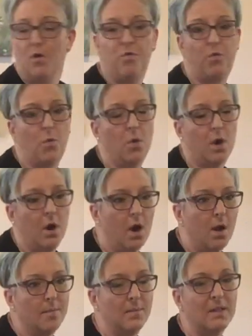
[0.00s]
for
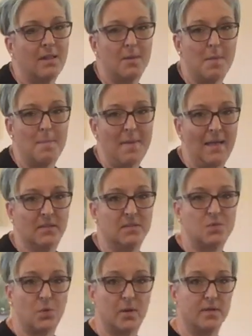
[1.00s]
a lot of my balance
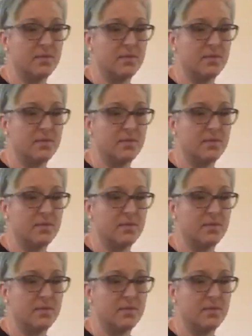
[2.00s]
work as